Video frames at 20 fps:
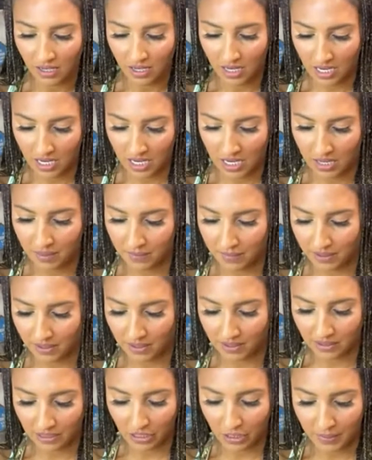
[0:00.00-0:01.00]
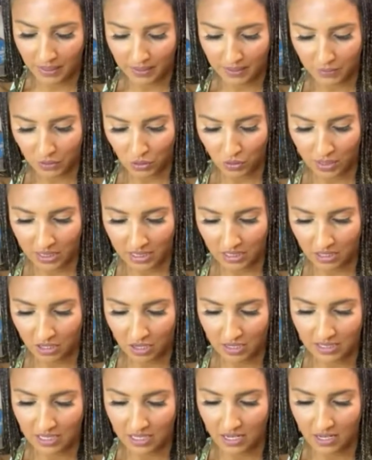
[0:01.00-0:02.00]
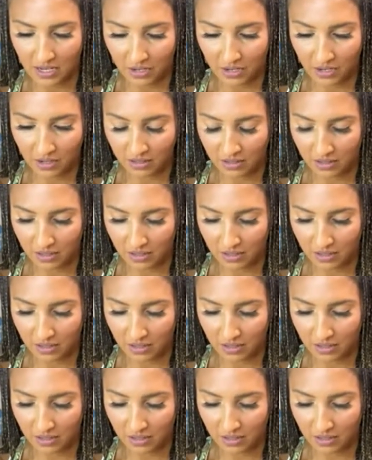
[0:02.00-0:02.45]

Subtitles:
a little bit of soy sauce here.